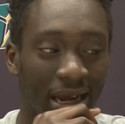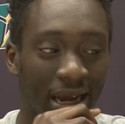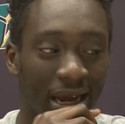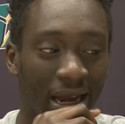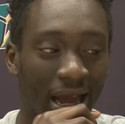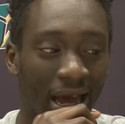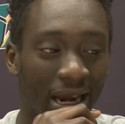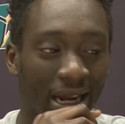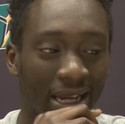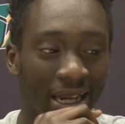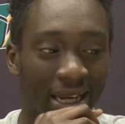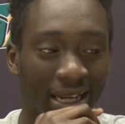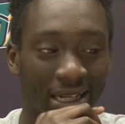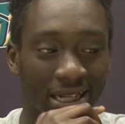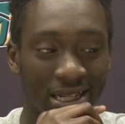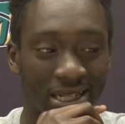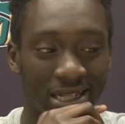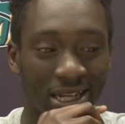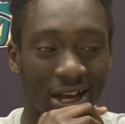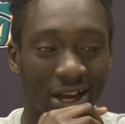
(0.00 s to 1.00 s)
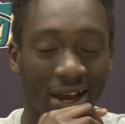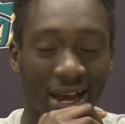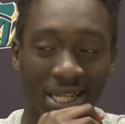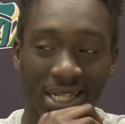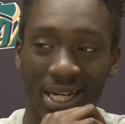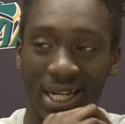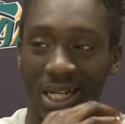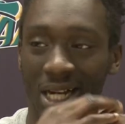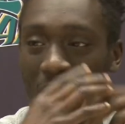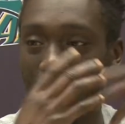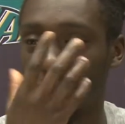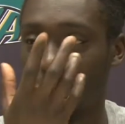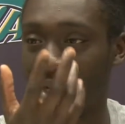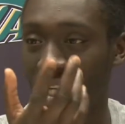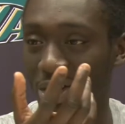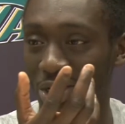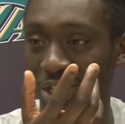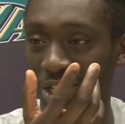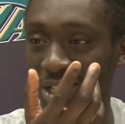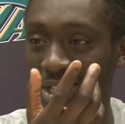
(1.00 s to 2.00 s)
kind of like saw it as a
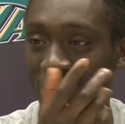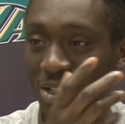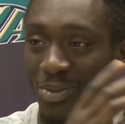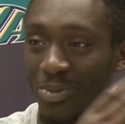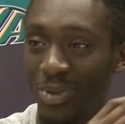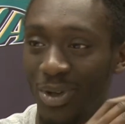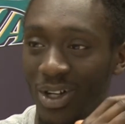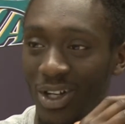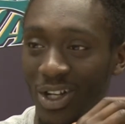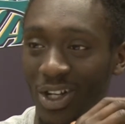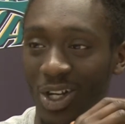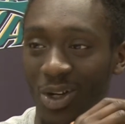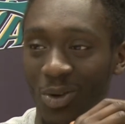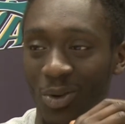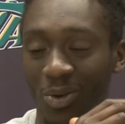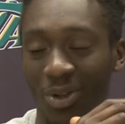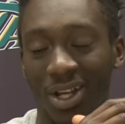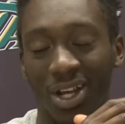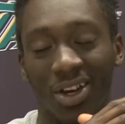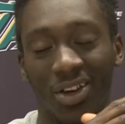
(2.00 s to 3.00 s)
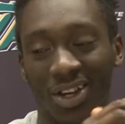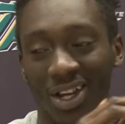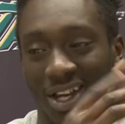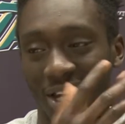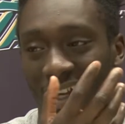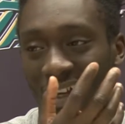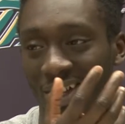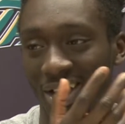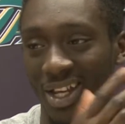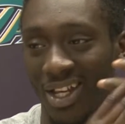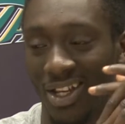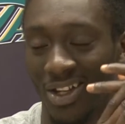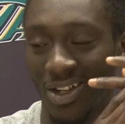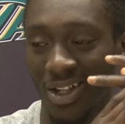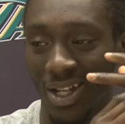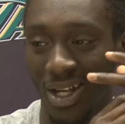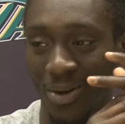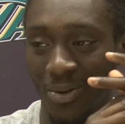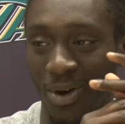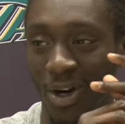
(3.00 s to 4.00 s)
competition, but you know, we're like, okay, you know,
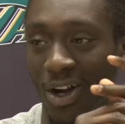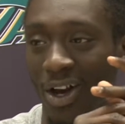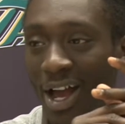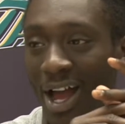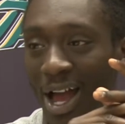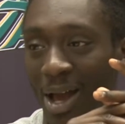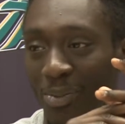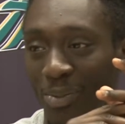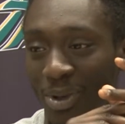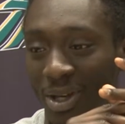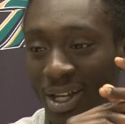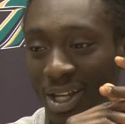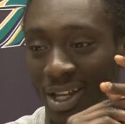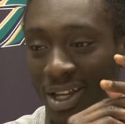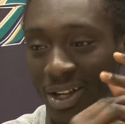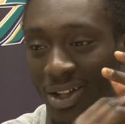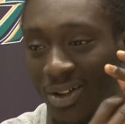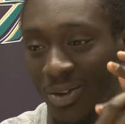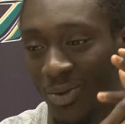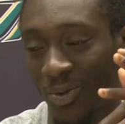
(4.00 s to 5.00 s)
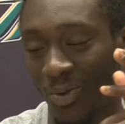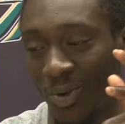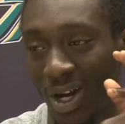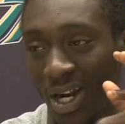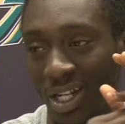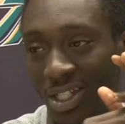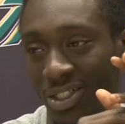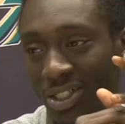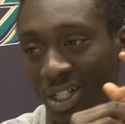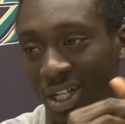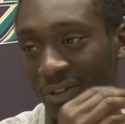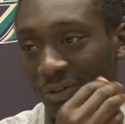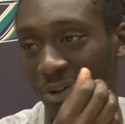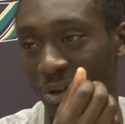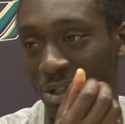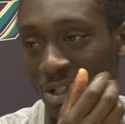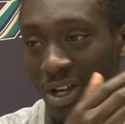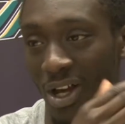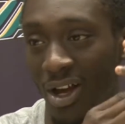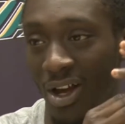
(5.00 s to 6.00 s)
like we're all happy, you know, wanted to sing a few
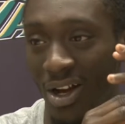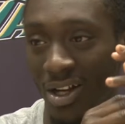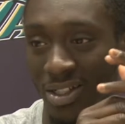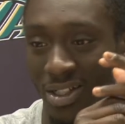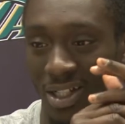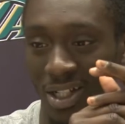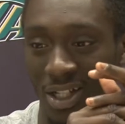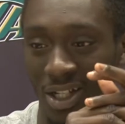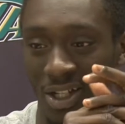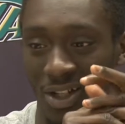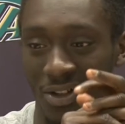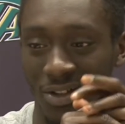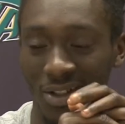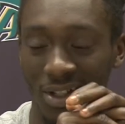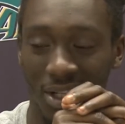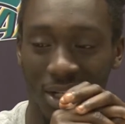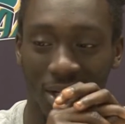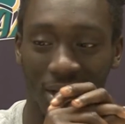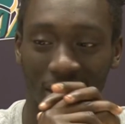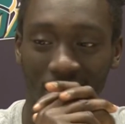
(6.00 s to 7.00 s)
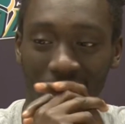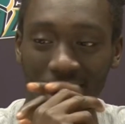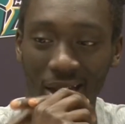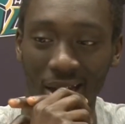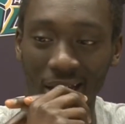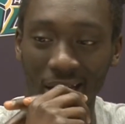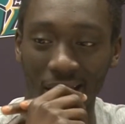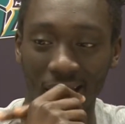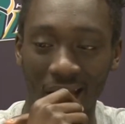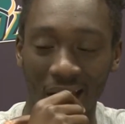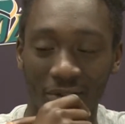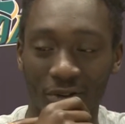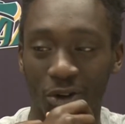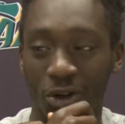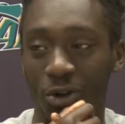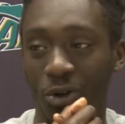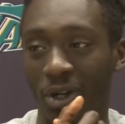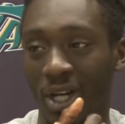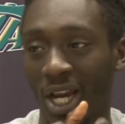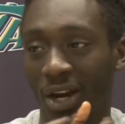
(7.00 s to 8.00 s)
songs and you know, have a
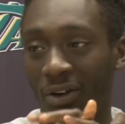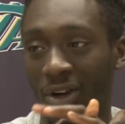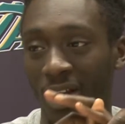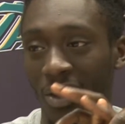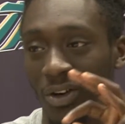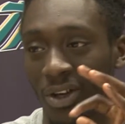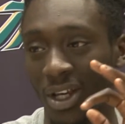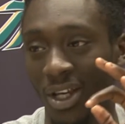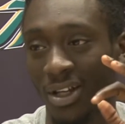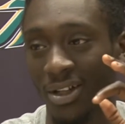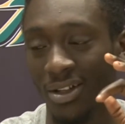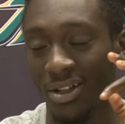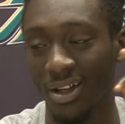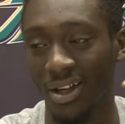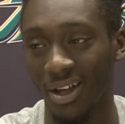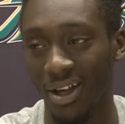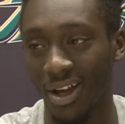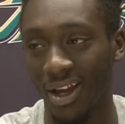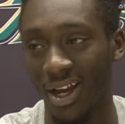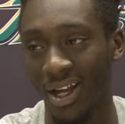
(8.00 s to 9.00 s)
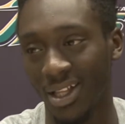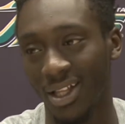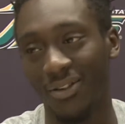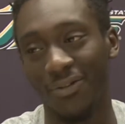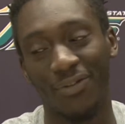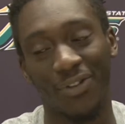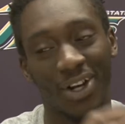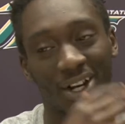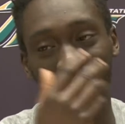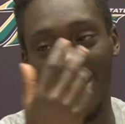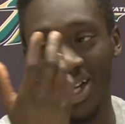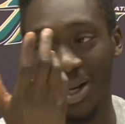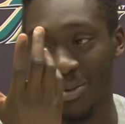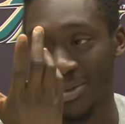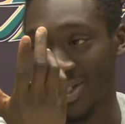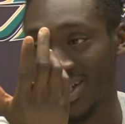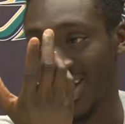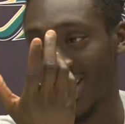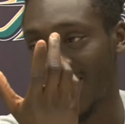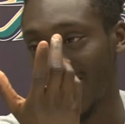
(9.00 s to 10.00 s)
cool karaoke. And then Fred
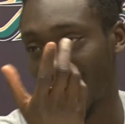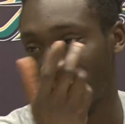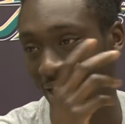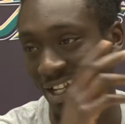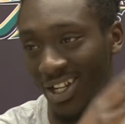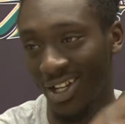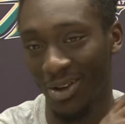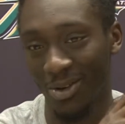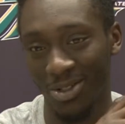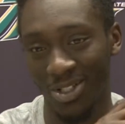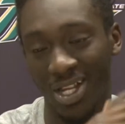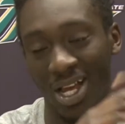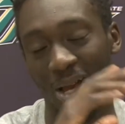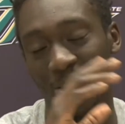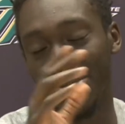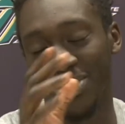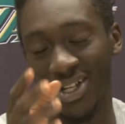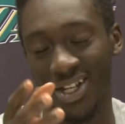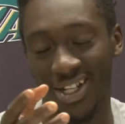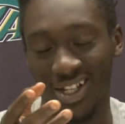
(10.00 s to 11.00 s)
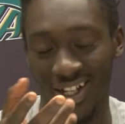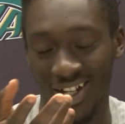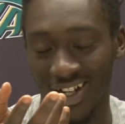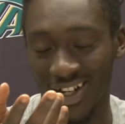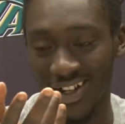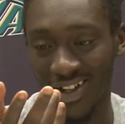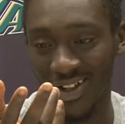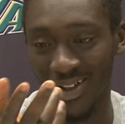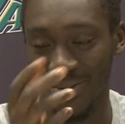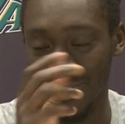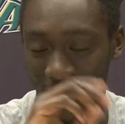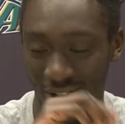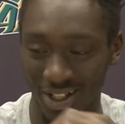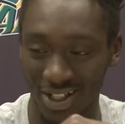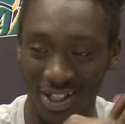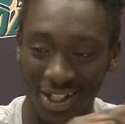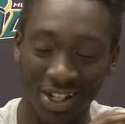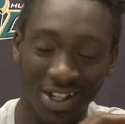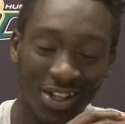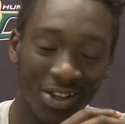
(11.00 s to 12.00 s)
comes in and, you know, stops it, you know. But
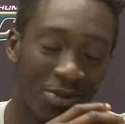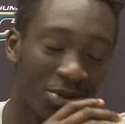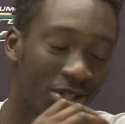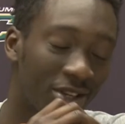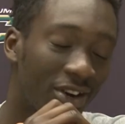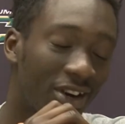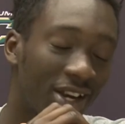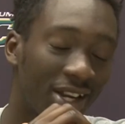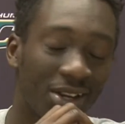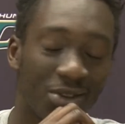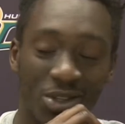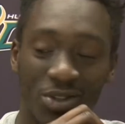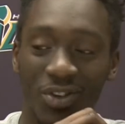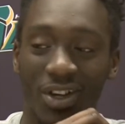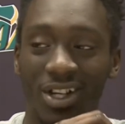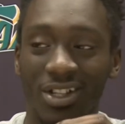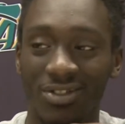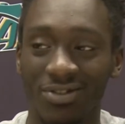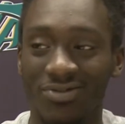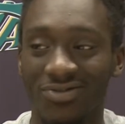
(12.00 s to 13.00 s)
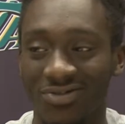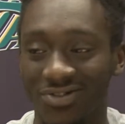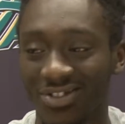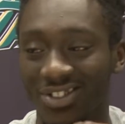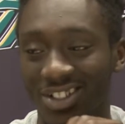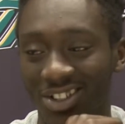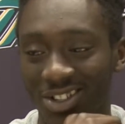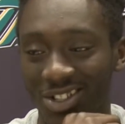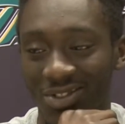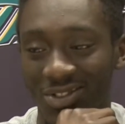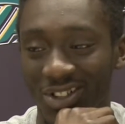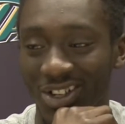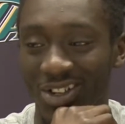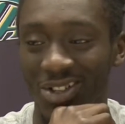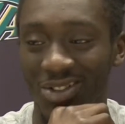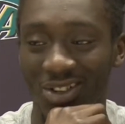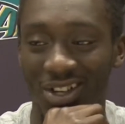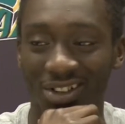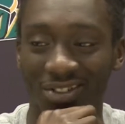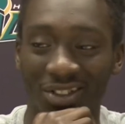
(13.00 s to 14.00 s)
you know, it was all right. It was fun. It was fun.
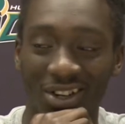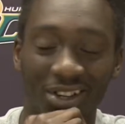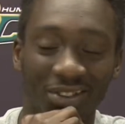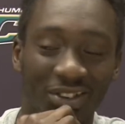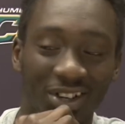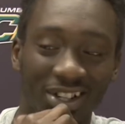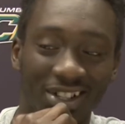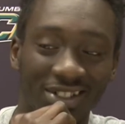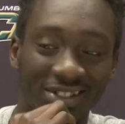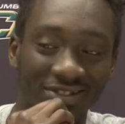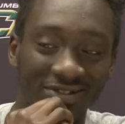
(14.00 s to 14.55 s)
Very fun.